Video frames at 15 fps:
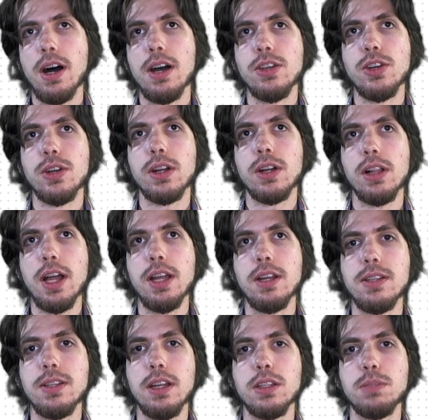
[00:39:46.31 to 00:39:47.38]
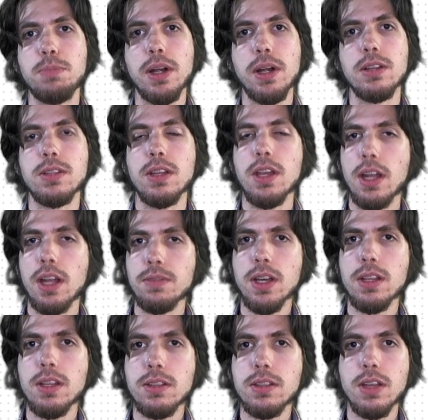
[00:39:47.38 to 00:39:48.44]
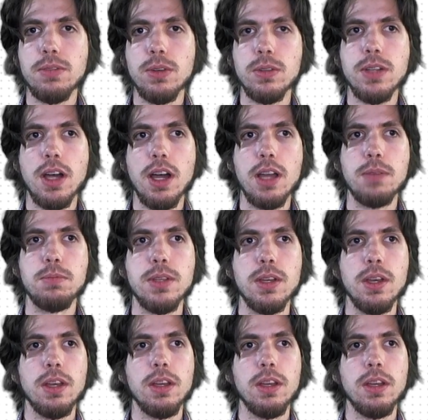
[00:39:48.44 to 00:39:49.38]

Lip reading: your client is inexperienced, and I've done this several times,